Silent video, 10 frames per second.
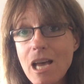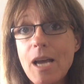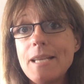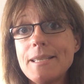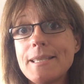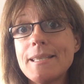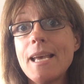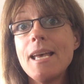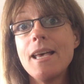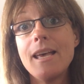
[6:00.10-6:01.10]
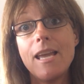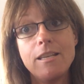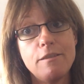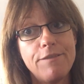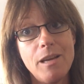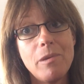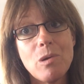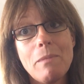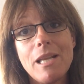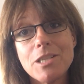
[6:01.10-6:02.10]
lights interfere with
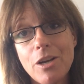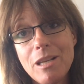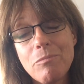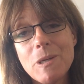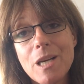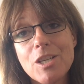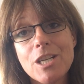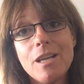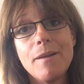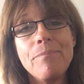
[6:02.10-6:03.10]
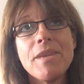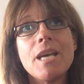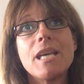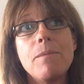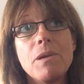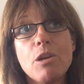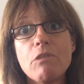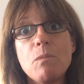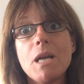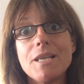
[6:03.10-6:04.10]
your melatonin production, keeping your
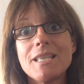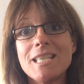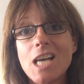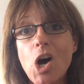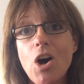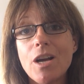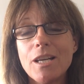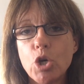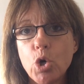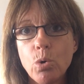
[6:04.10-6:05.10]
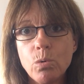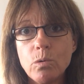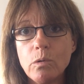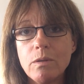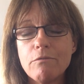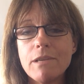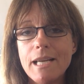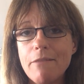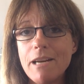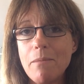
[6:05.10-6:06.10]
room nice and dark and cool,
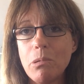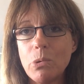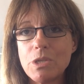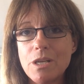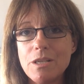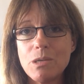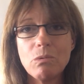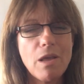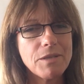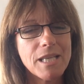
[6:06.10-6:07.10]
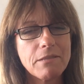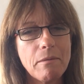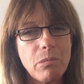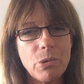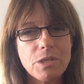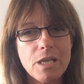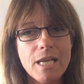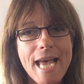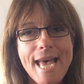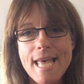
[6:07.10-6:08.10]
really, really important. So all those things are
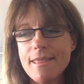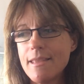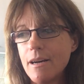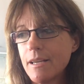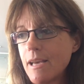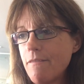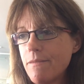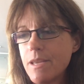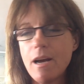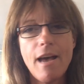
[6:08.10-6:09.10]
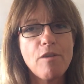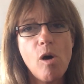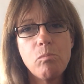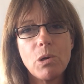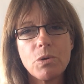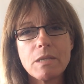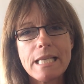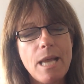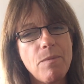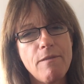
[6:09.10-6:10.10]
important. I have a whole blog on
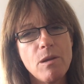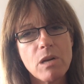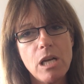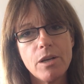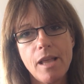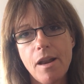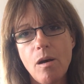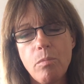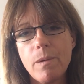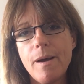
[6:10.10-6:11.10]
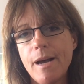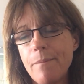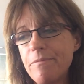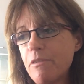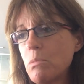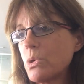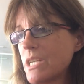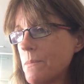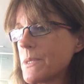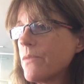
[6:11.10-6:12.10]
sleep if you want to look that up for more
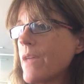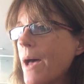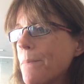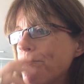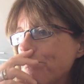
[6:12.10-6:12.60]
tips on that.